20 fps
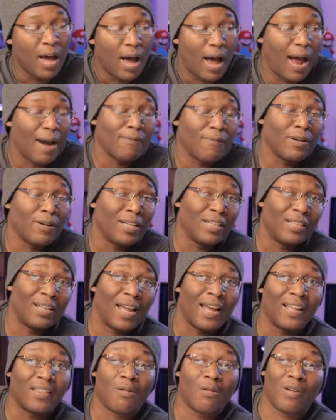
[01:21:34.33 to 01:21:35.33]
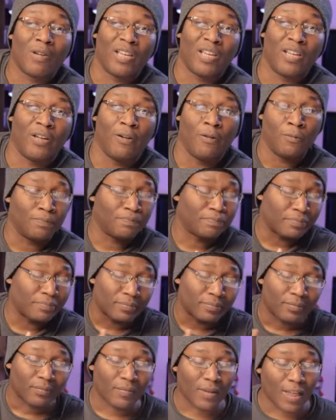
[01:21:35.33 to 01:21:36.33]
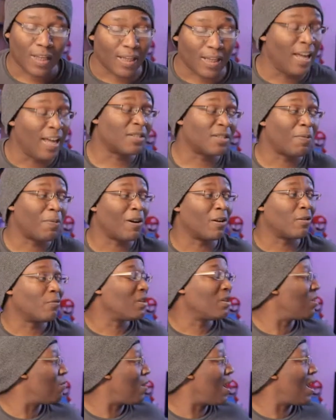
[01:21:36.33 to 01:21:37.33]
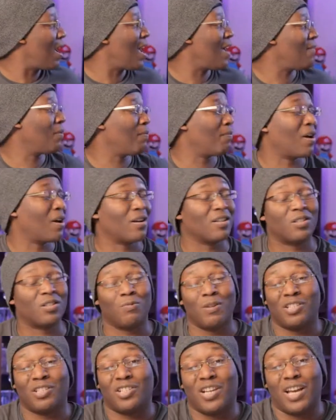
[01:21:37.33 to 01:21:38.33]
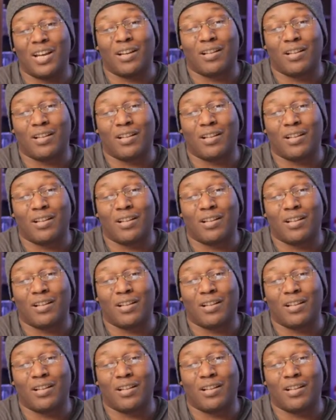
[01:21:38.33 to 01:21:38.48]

I really like the Wii U that's part of the reason why I haven't bought a Switch yet,